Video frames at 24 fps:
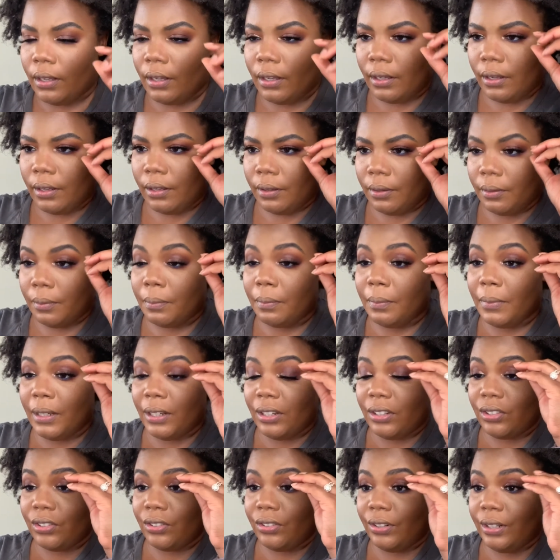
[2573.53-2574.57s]

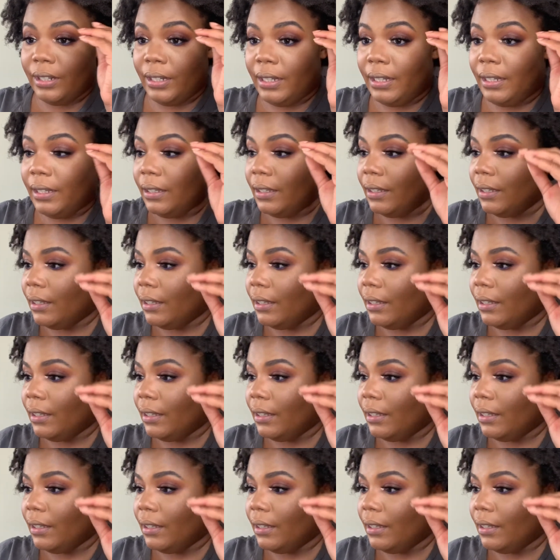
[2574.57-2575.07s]
Ministry